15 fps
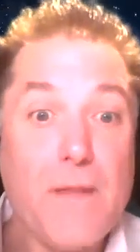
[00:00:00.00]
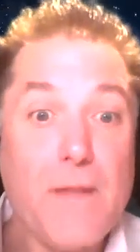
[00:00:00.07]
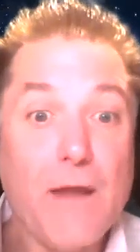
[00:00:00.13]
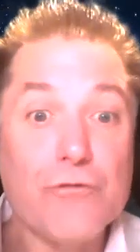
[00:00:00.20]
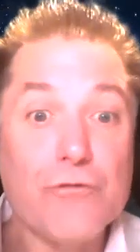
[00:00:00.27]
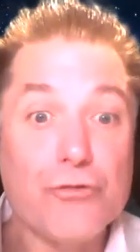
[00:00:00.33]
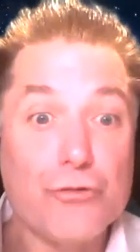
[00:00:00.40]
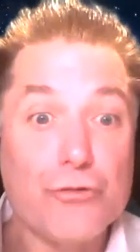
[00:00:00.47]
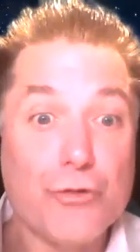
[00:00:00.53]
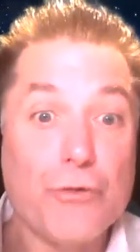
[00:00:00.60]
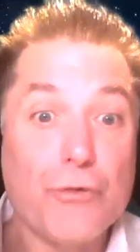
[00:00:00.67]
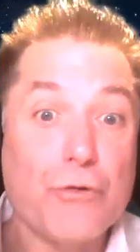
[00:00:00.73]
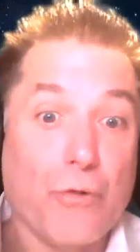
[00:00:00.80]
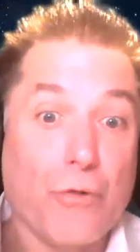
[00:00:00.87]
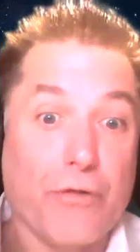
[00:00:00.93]
as you do
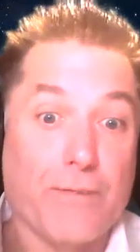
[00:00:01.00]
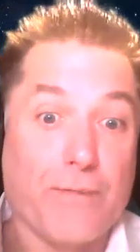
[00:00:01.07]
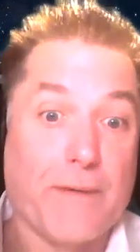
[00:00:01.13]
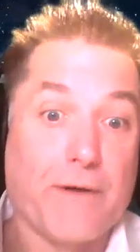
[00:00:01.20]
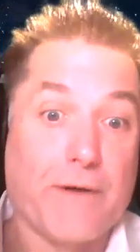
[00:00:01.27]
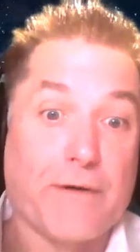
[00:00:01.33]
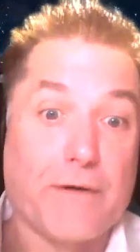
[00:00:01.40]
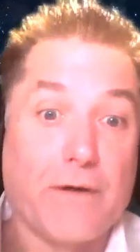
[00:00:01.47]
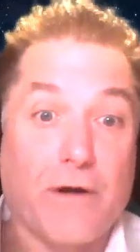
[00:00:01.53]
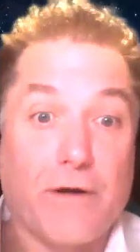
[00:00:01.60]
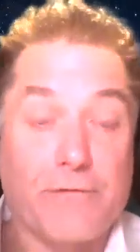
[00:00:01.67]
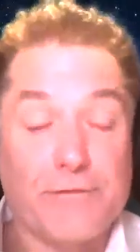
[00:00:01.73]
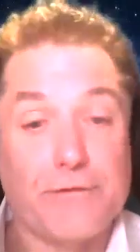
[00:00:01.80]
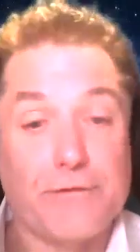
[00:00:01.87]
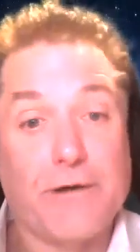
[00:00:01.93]
in North America
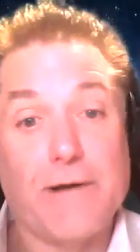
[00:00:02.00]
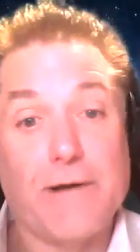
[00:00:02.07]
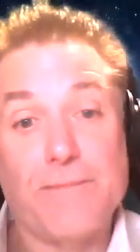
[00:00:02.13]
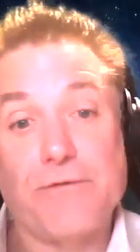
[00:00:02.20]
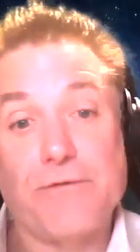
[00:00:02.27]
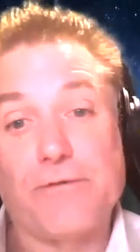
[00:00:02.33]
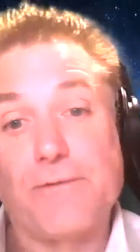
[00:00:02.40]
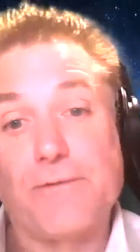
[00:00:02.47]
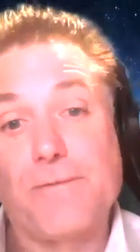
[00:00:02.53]
oftentimes.